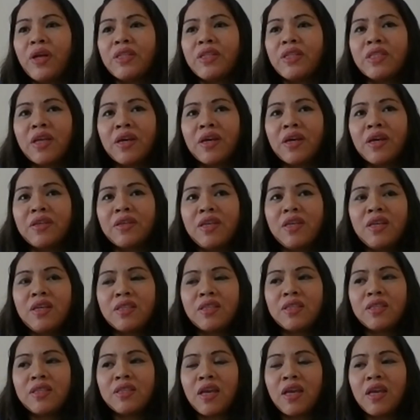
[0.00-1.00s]
studies
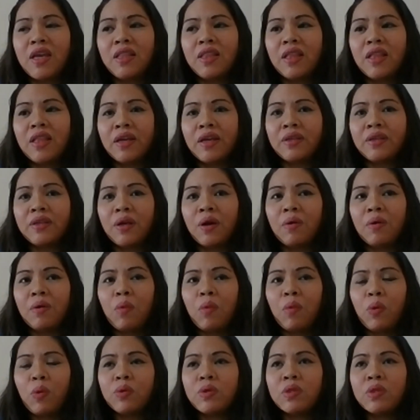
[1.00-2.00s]
saying that most